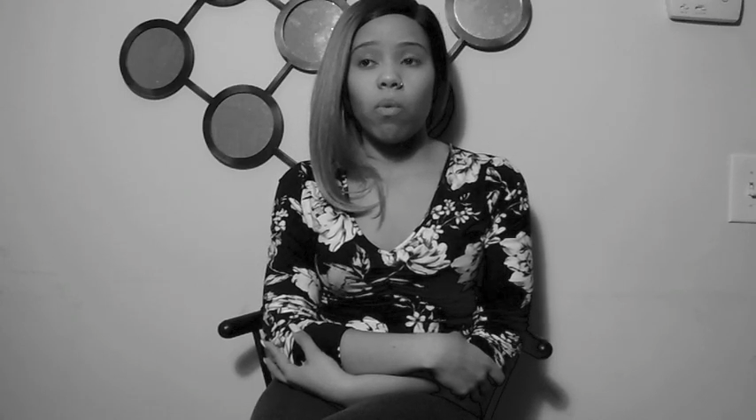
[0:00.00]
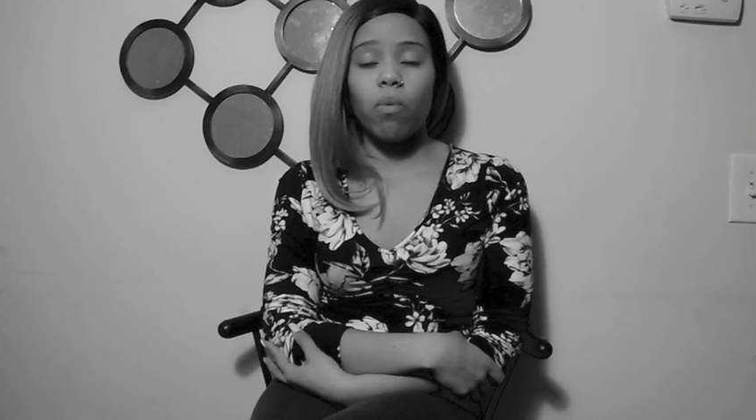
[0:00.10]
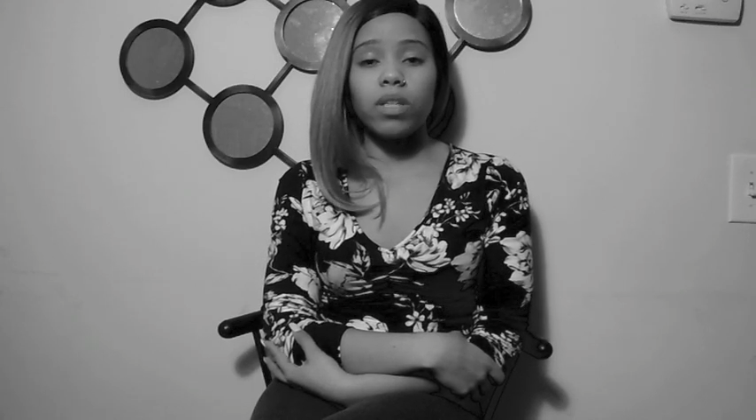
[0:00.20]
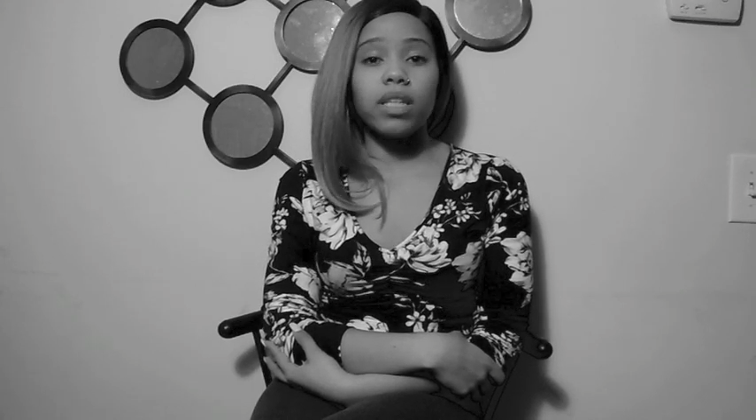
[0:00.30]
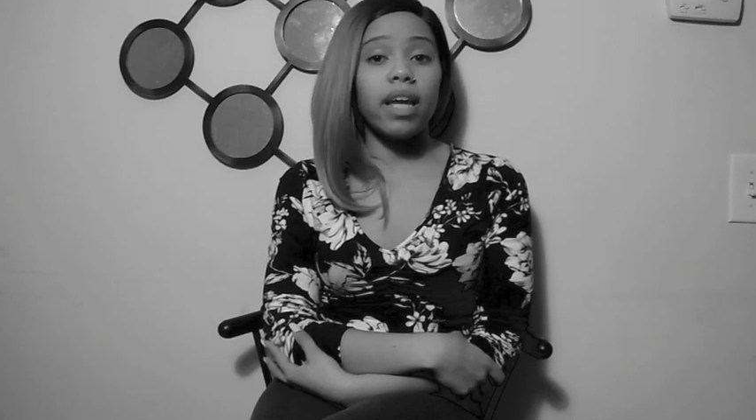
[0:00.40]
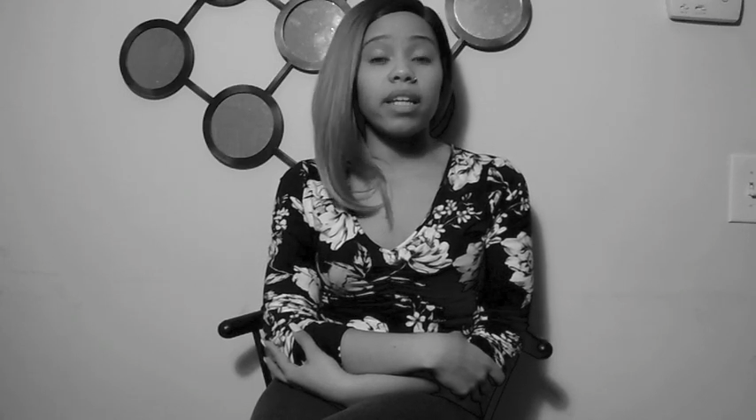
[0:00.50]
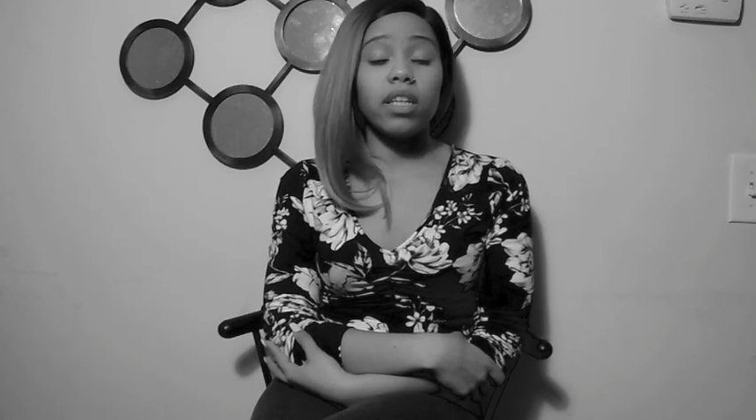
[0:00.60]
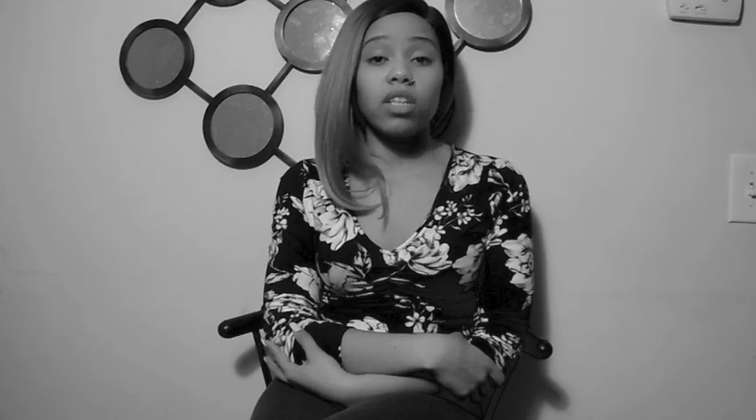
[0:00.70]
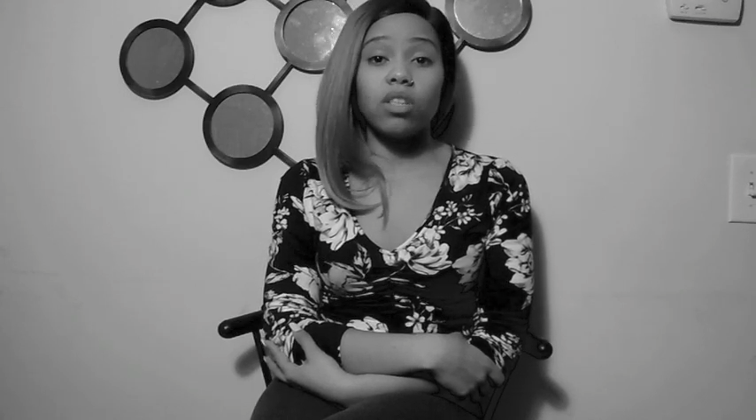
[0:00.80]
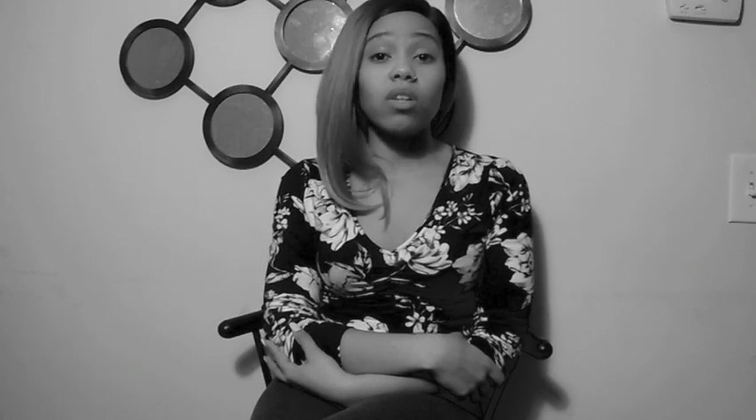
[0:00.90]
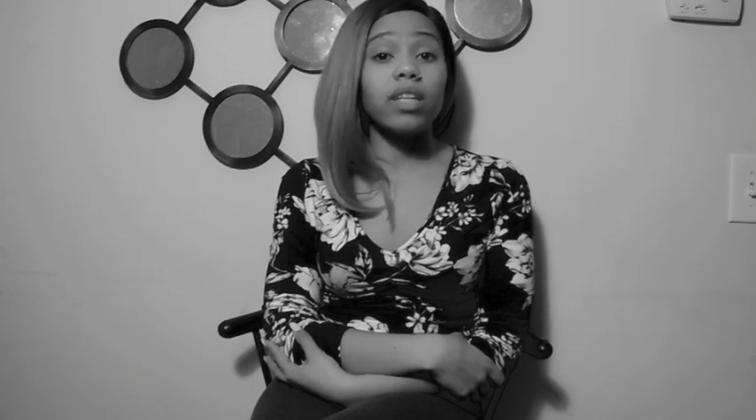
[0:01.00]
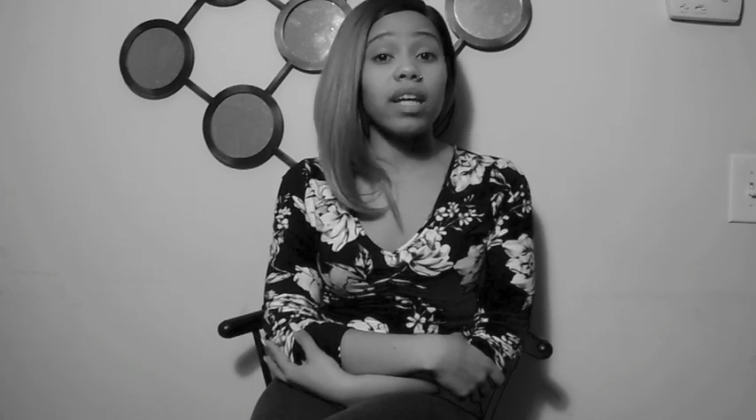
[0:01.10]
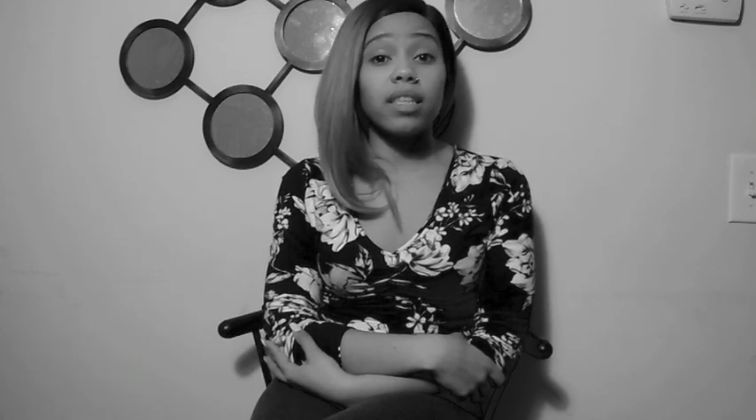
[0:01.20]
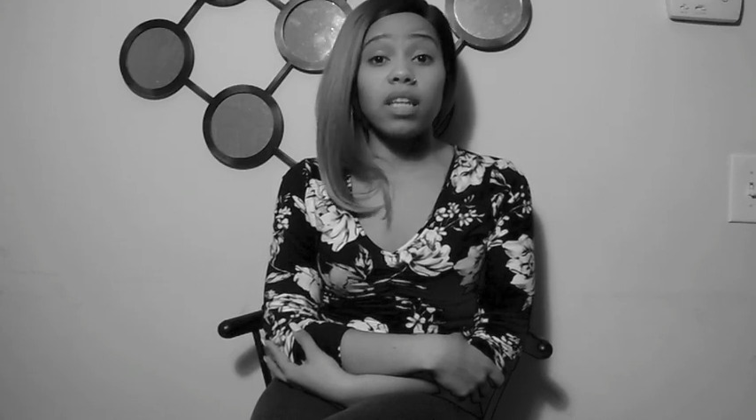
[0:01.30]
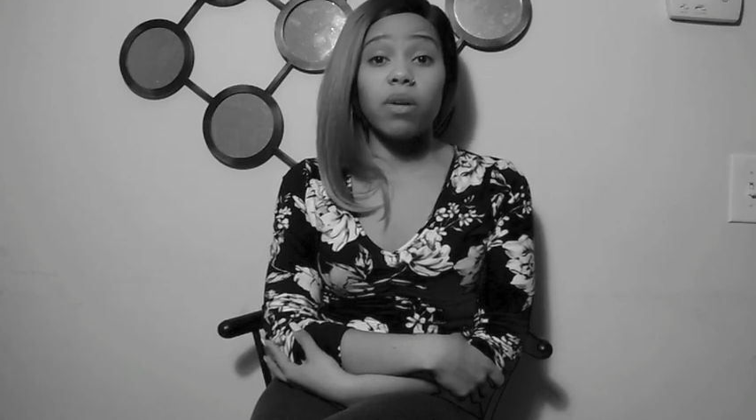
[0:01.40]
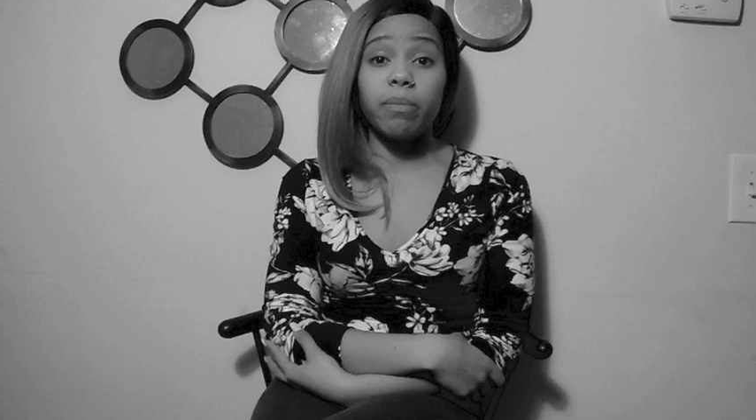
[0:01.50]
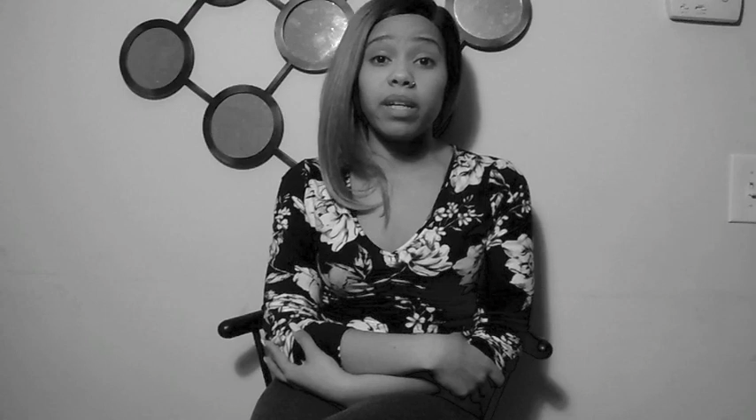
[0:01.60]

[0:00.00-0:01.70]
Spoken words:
wasn't any adult that could tell